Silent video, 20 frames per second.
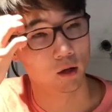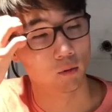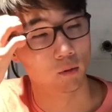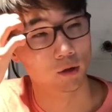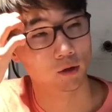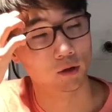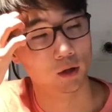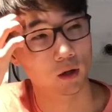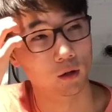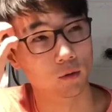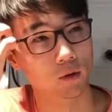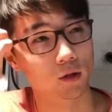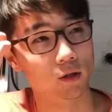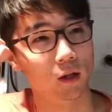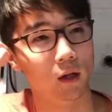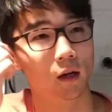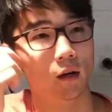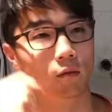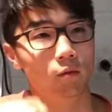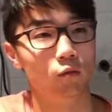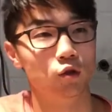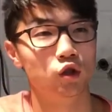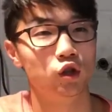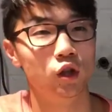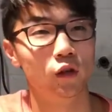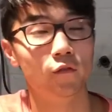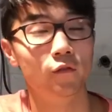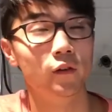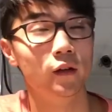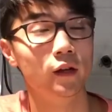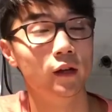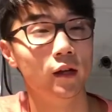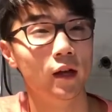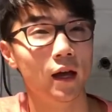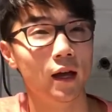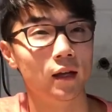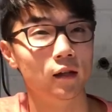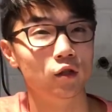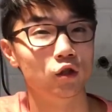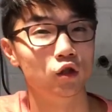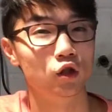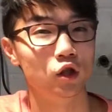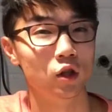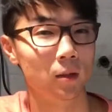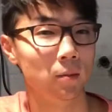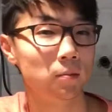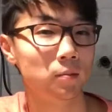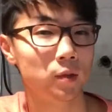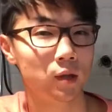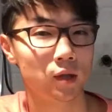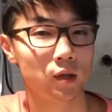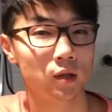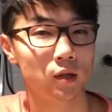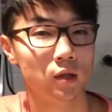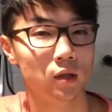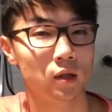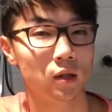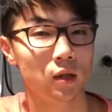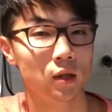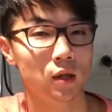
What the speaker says: One song was Chiffin and Chips.